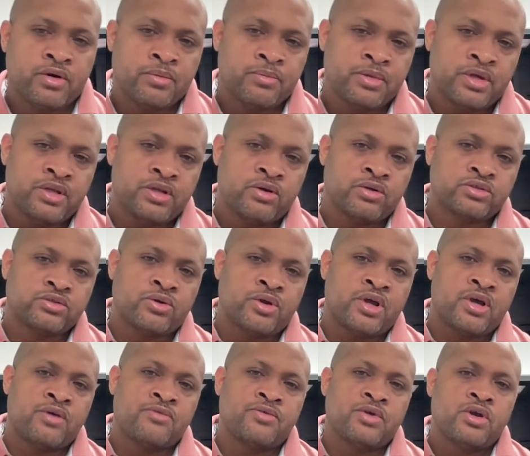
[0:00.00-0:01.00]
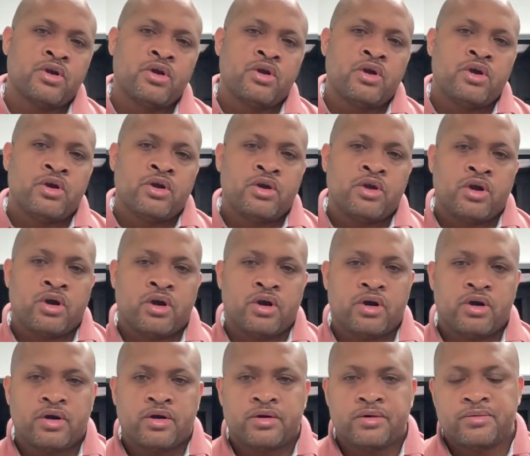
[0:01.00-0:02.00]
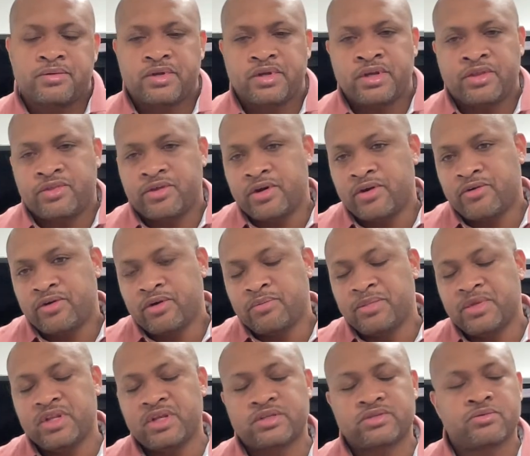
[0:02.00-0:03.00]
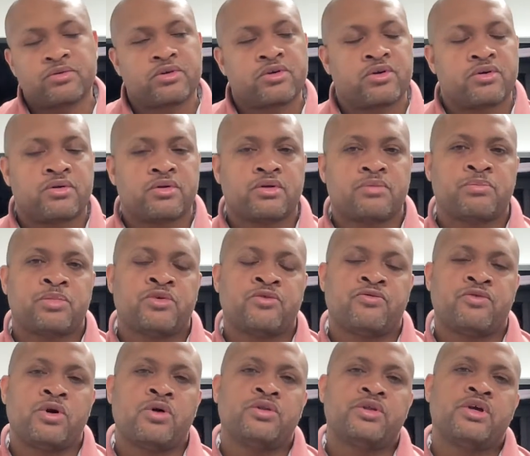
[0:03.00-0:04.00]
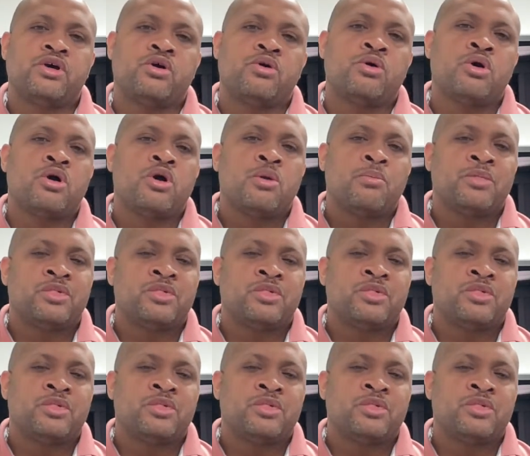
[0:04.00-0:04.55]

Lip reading: they also have Ethereum in its portfolio.